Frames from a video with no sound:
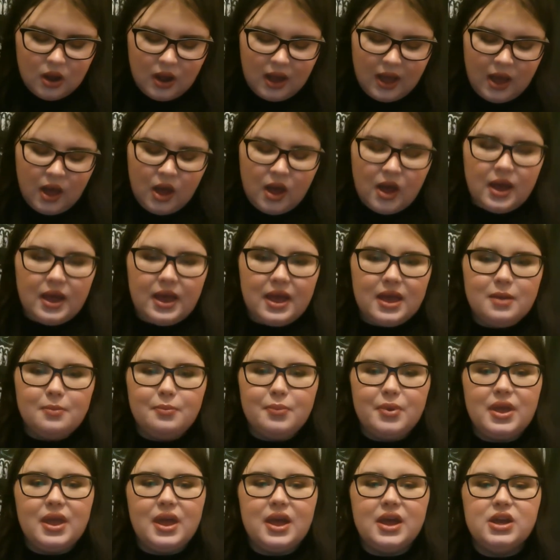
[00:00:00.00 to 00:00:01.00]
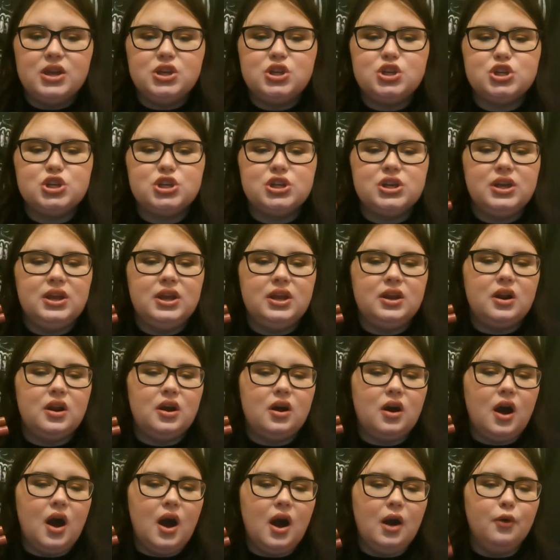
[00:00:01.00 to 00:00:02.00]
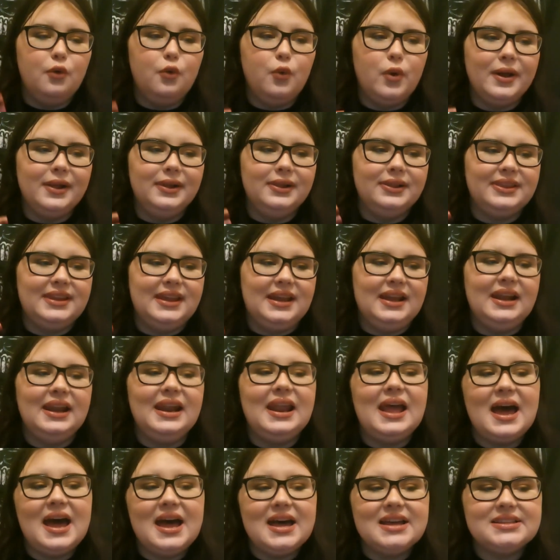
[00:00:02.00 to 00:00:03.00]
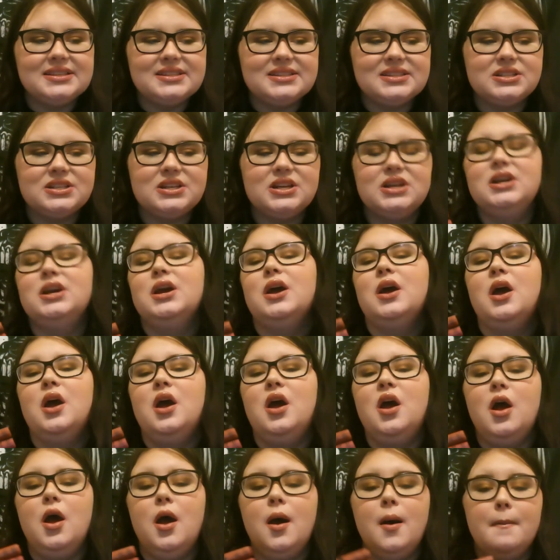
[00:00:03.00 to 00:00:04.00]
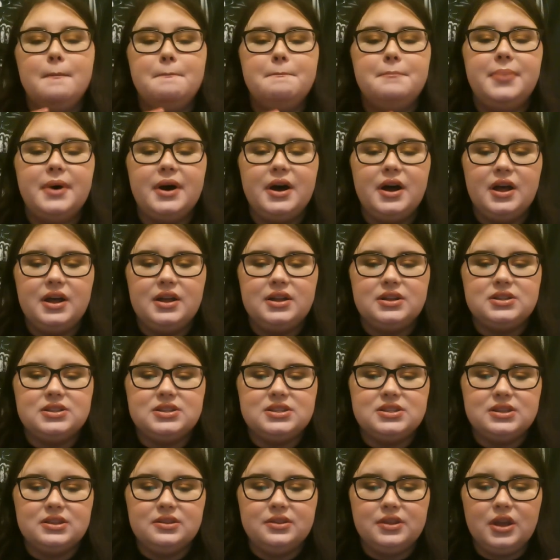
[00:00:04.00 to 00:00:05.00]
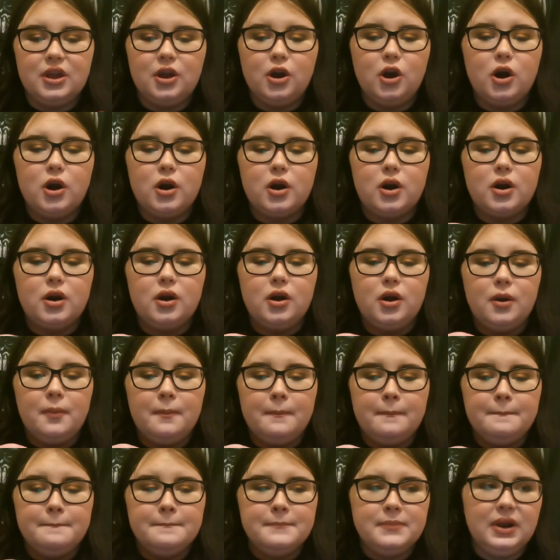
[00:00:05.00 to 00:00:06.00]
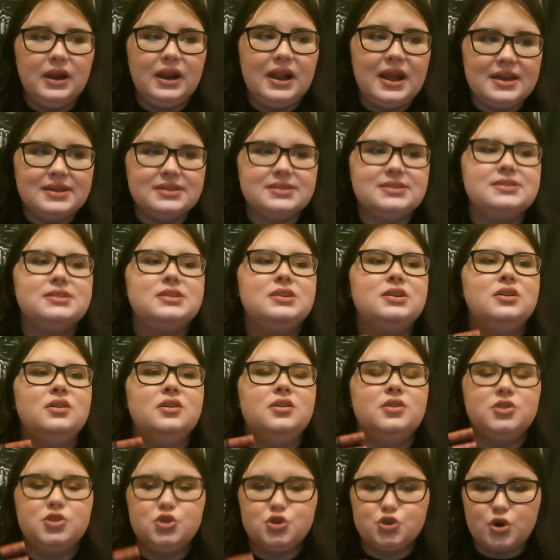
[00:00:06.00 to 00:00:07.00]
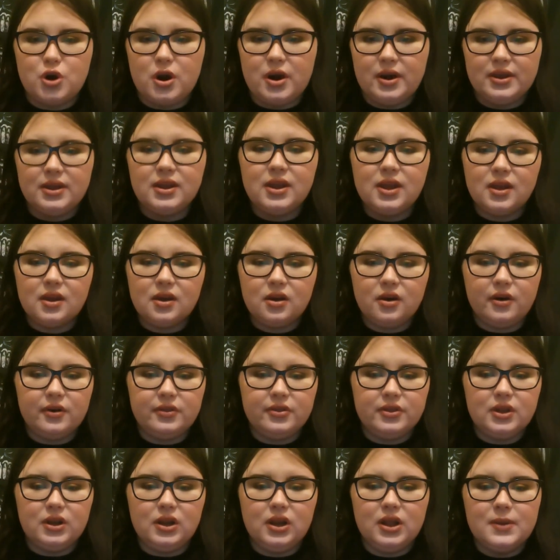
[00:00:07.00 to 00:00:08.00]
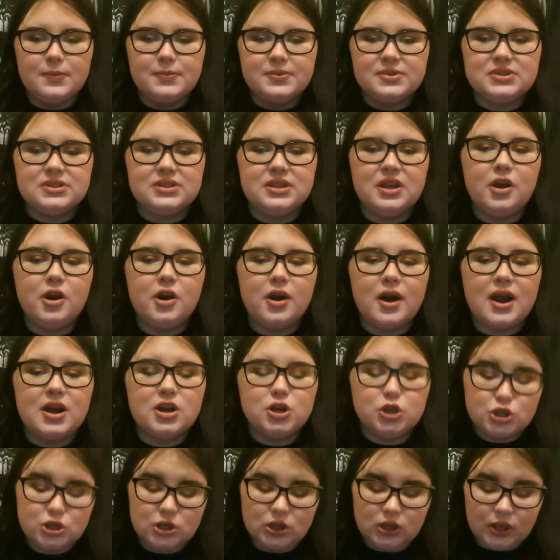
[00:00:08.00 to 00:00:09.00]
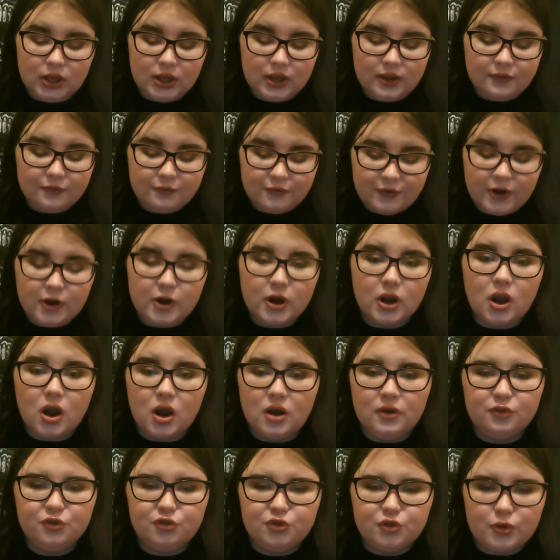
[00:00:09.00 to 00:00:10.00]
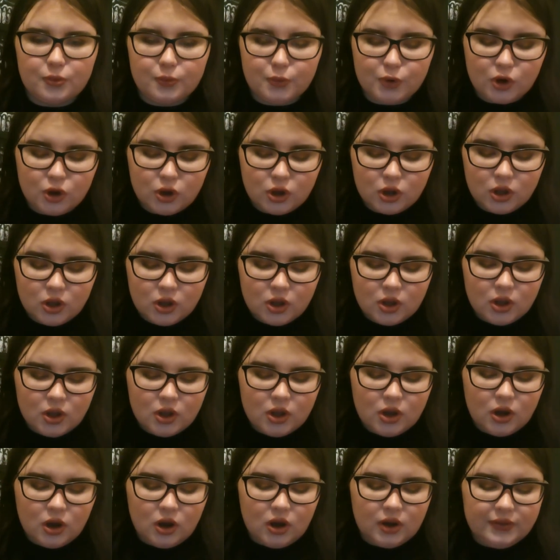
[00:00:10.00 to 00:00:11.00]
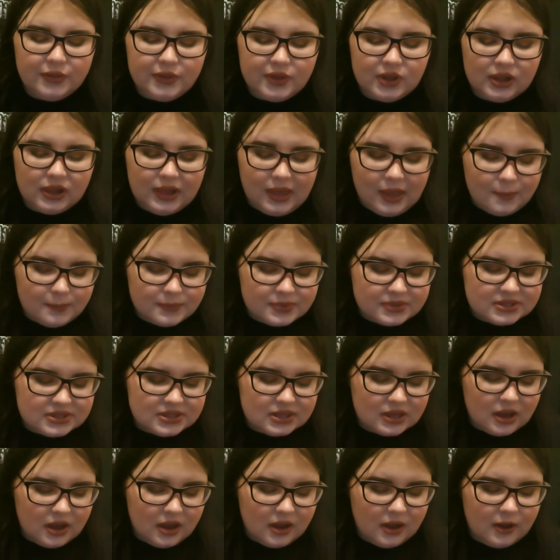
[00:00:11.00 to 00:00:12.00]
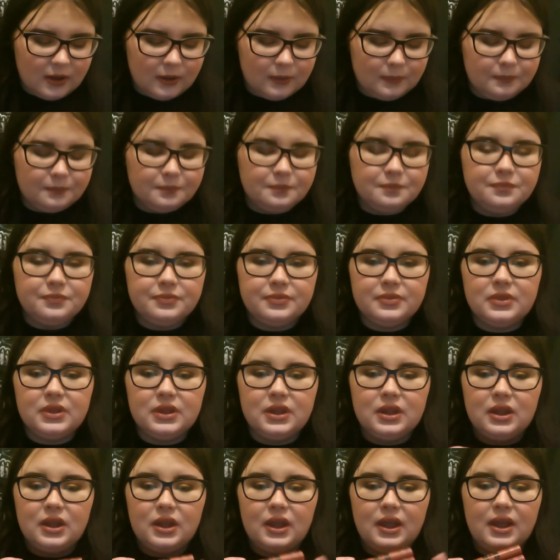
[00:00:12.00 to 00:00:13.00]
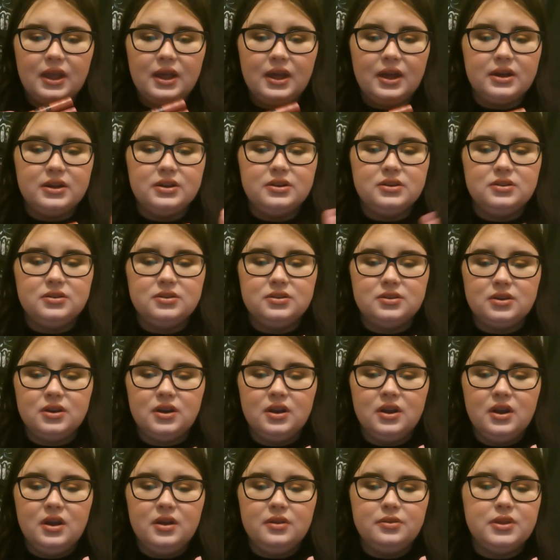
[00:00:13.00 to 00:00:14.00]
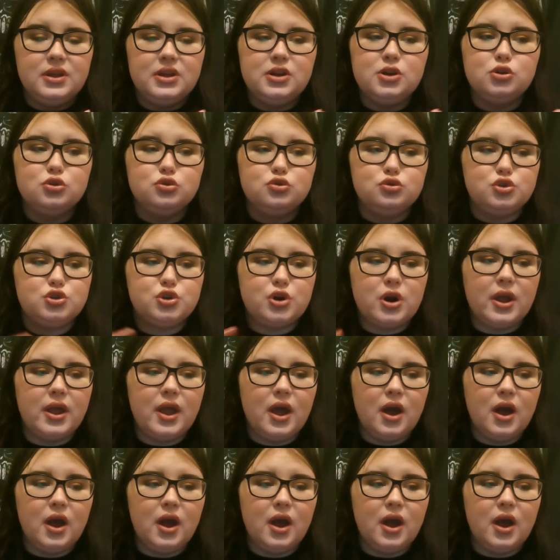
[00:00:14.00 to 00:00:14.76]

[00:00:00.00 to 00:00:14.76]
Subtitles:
ABH in how well they last, but they are less drying on the lips. They are actually very comfortable on the lips, and they don't dry